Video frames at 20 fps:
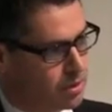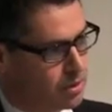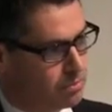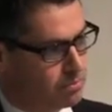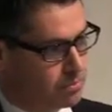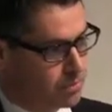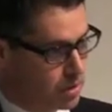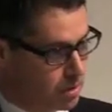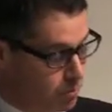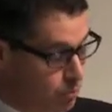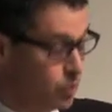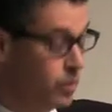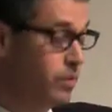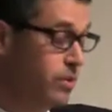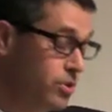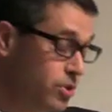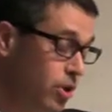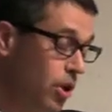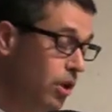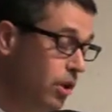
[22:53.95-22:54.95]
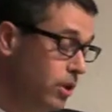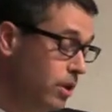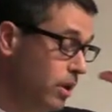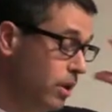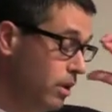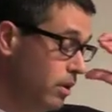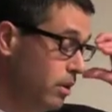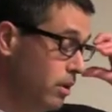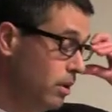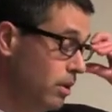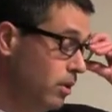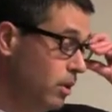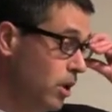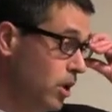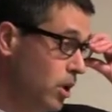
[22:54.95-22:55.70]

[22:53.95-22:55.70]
that we install a,